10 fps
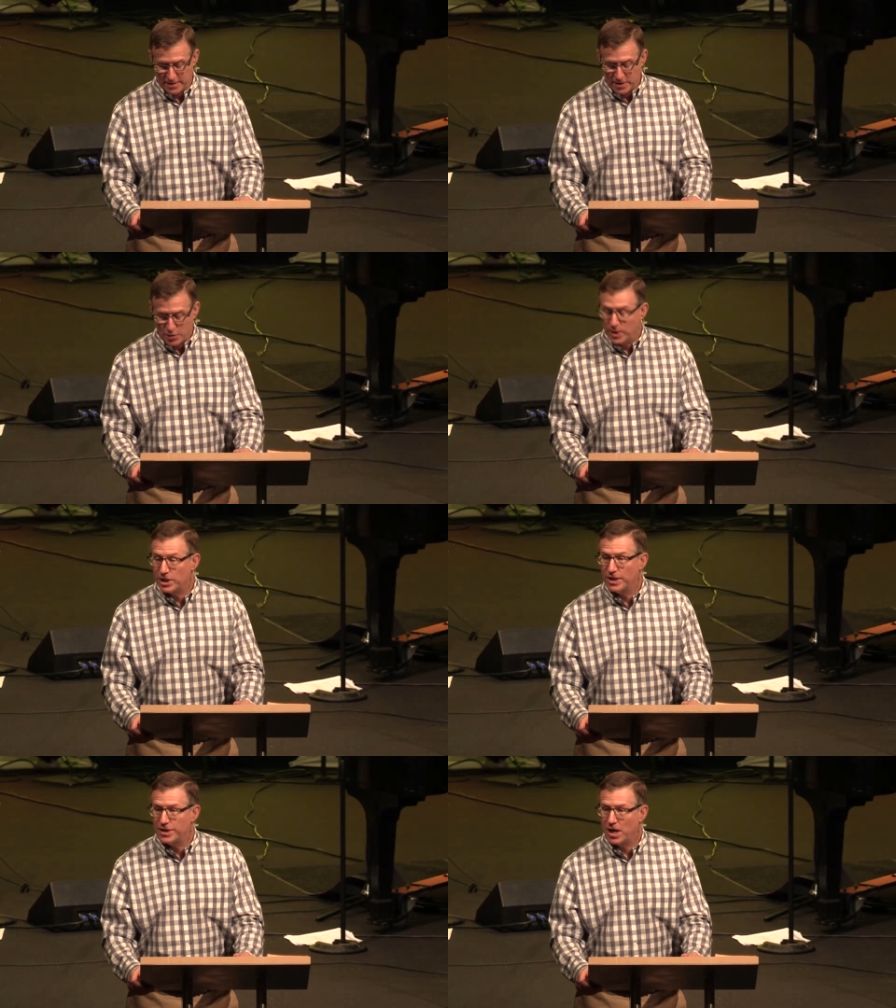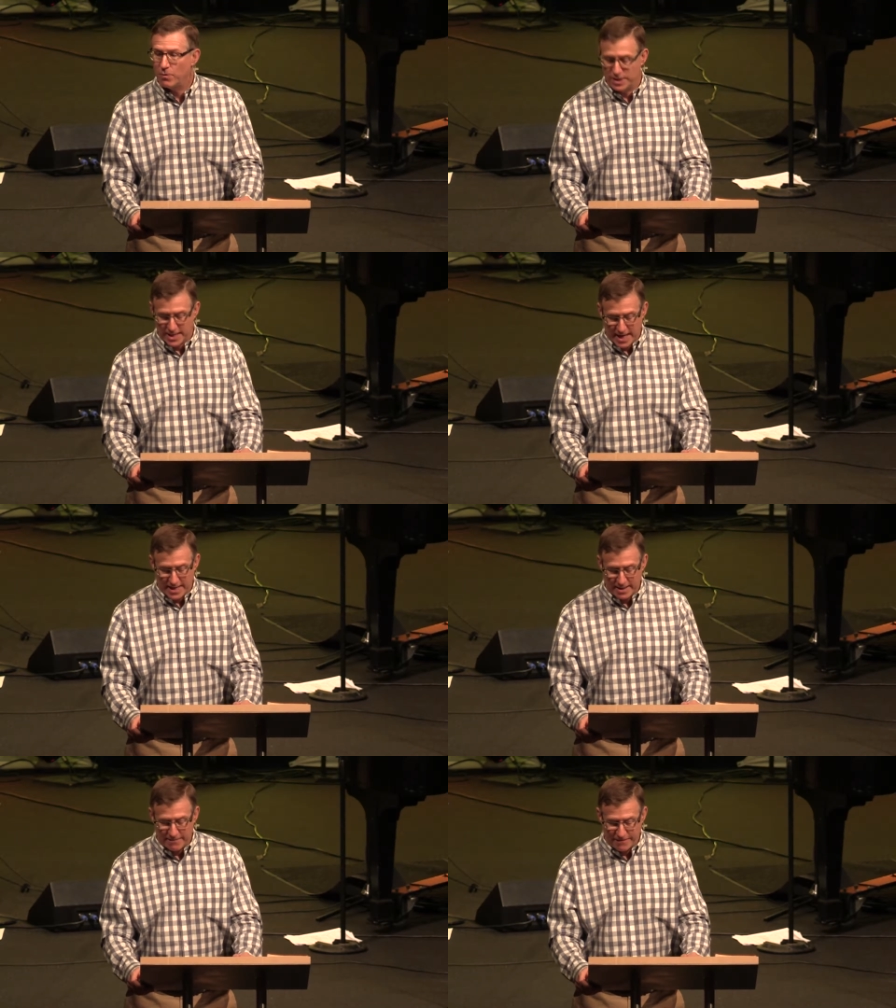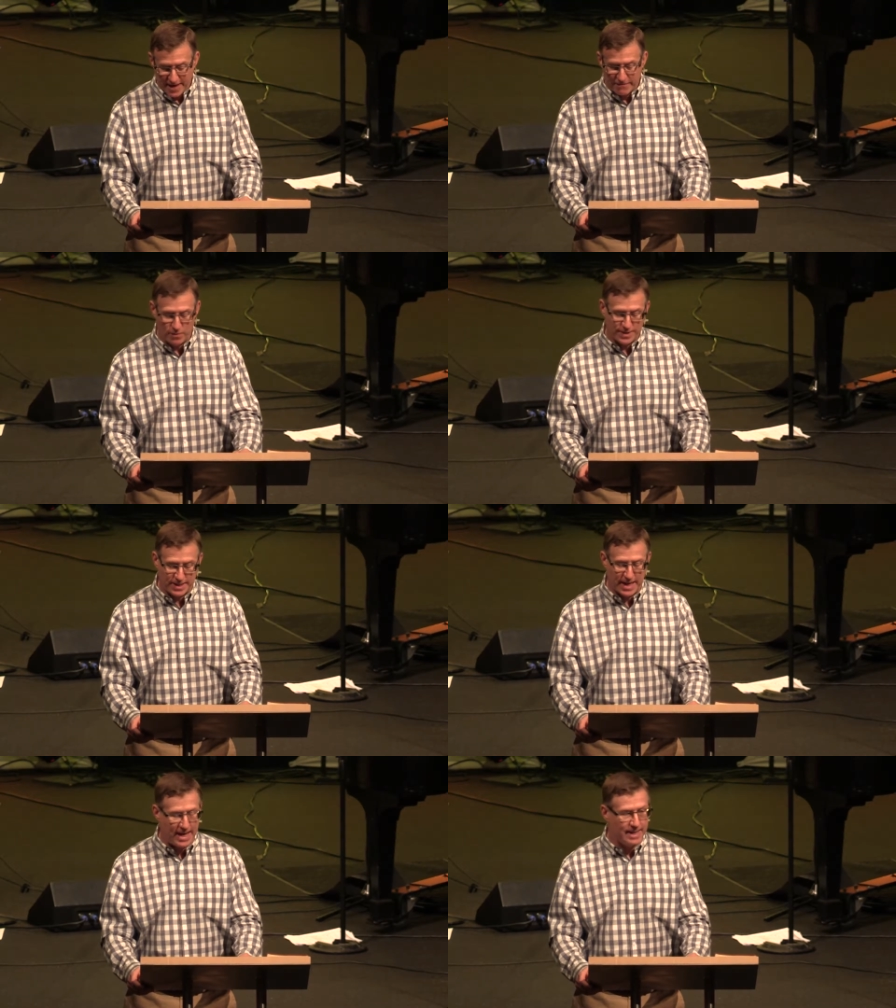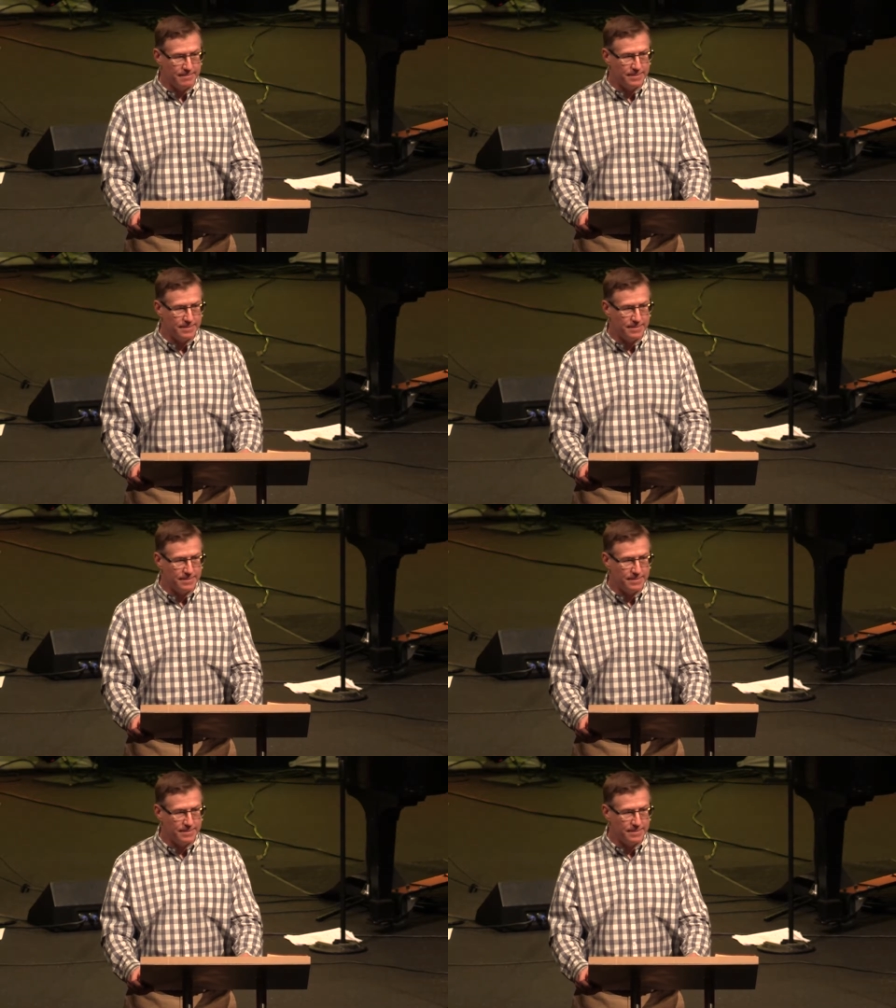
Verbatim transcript: which he thought would gain him favor with God